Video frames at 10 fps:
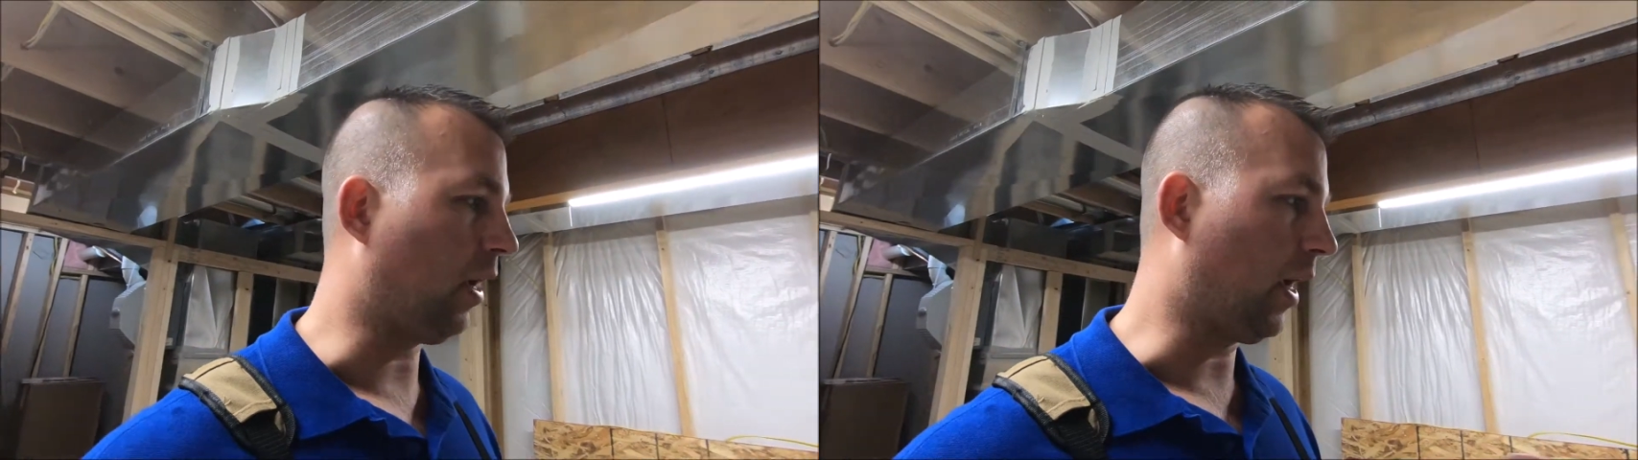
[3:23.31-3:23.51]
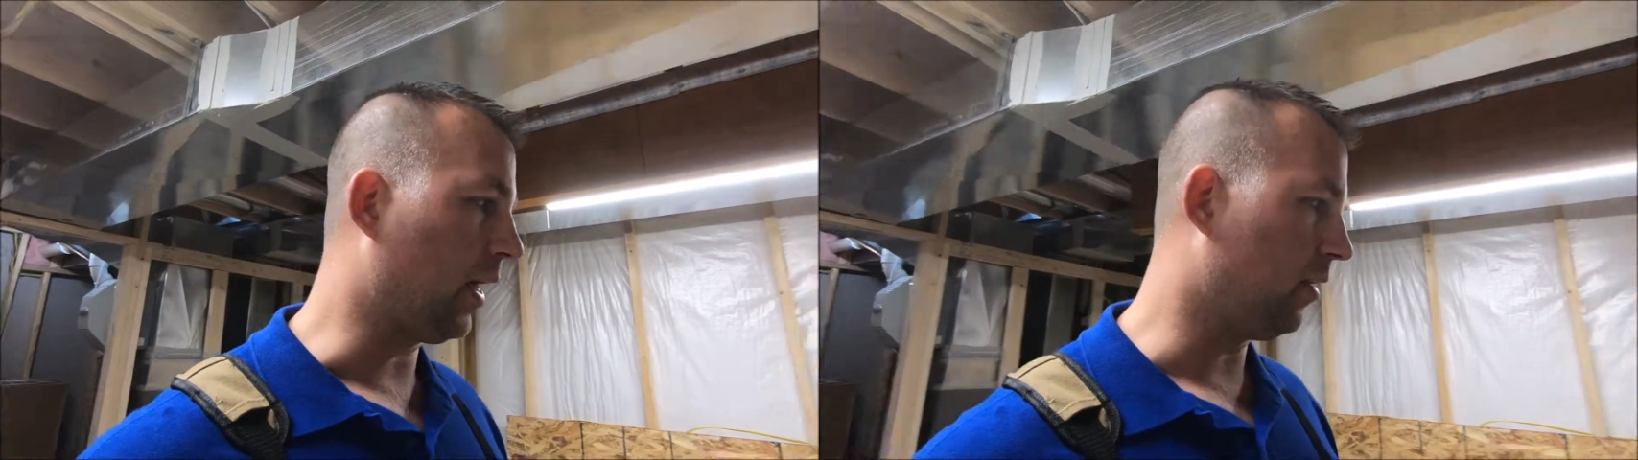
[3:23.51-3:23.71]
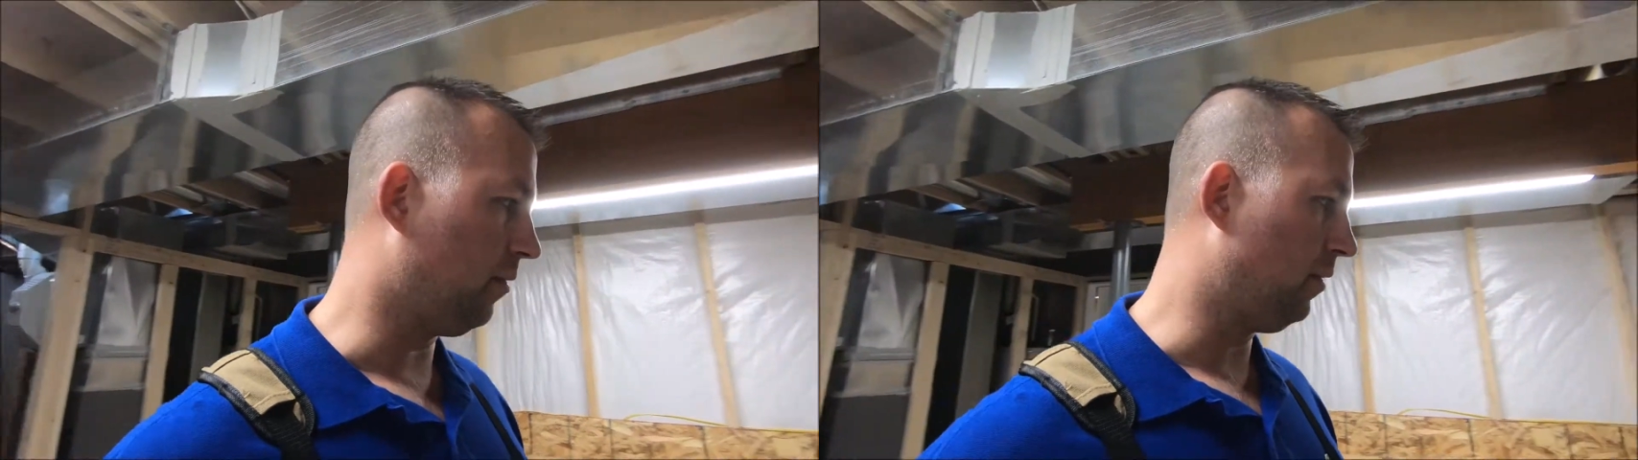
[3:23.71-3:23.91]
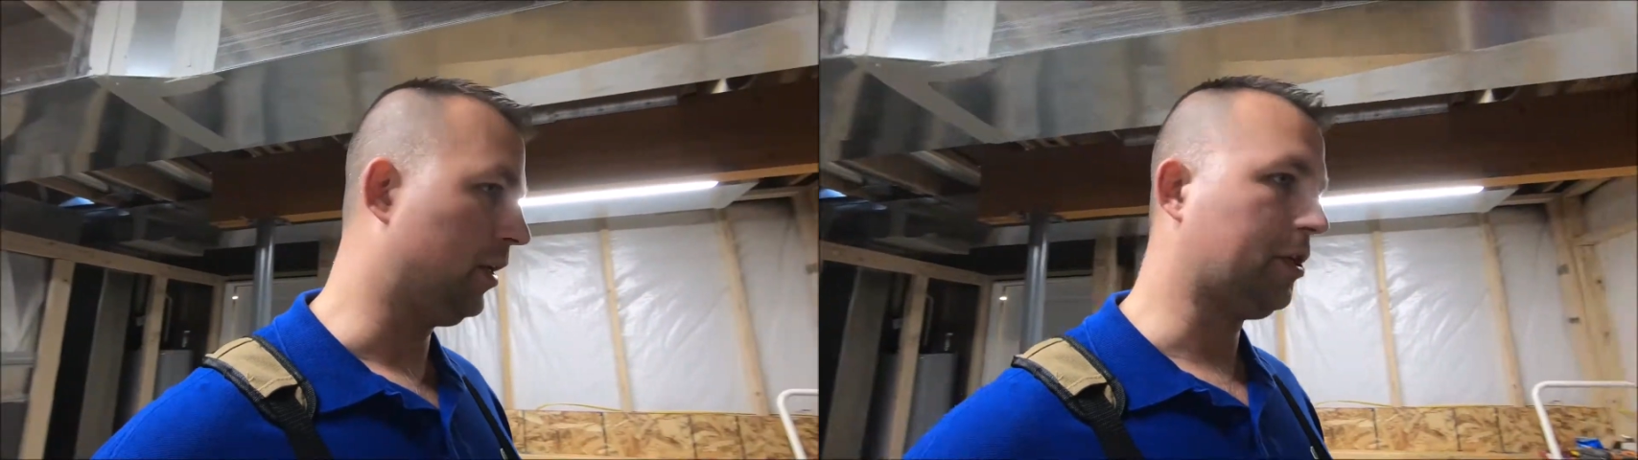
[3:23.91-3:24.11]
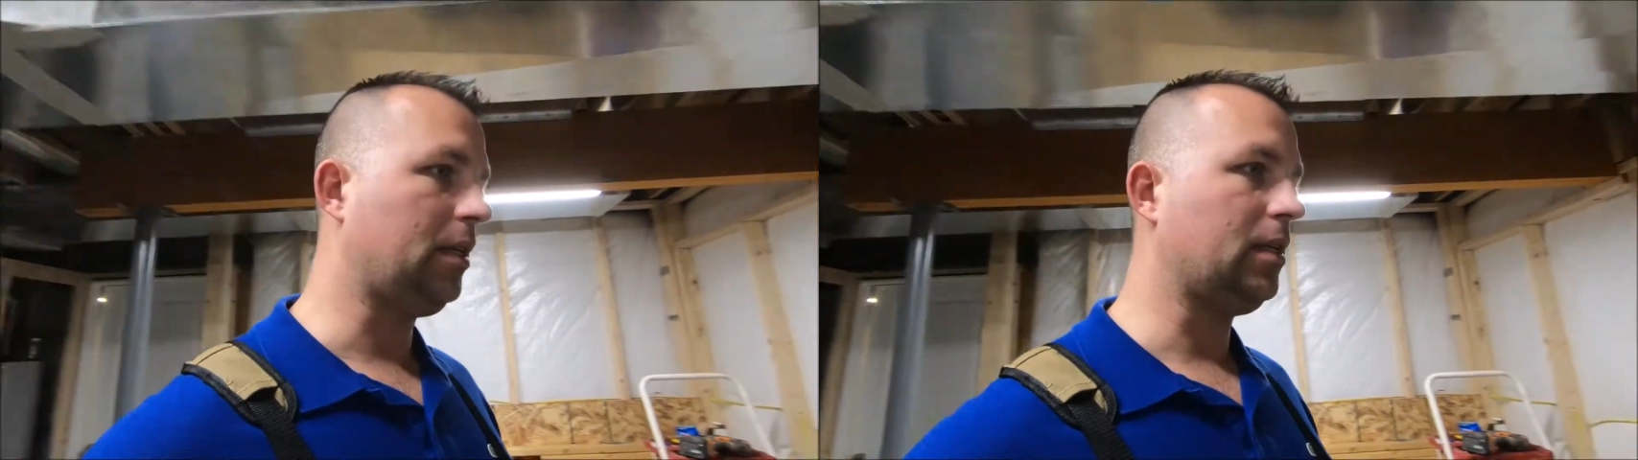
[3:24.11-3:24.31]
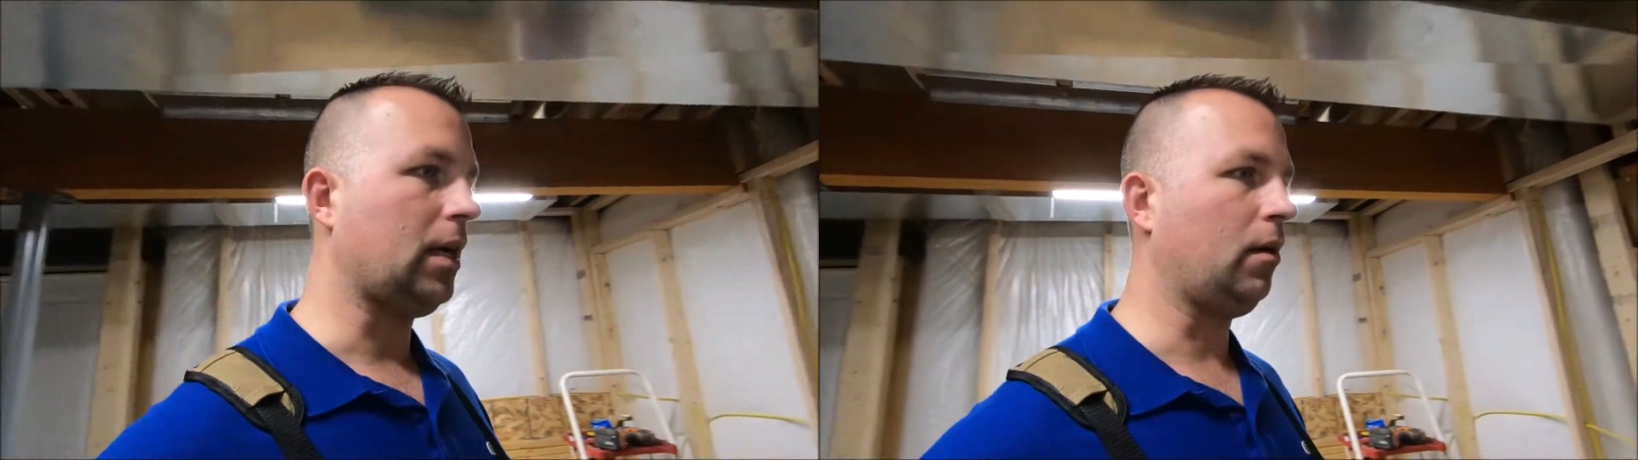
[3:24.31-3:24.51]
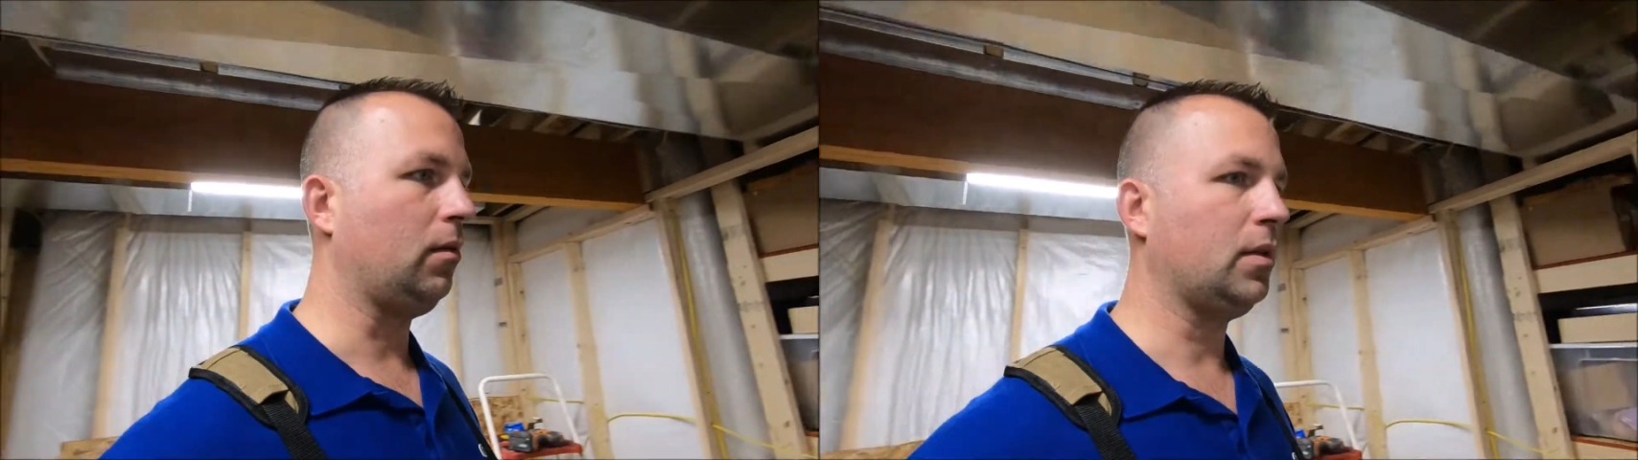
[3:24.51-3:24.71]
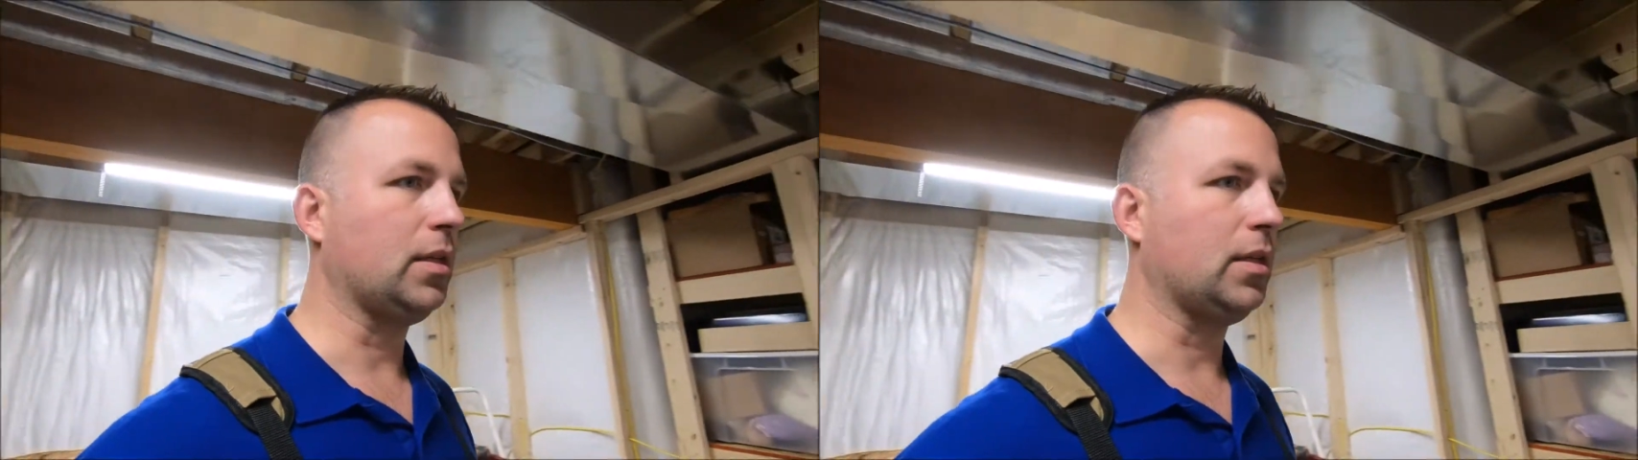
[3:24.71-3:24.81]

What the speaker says: I got to finish these outlets.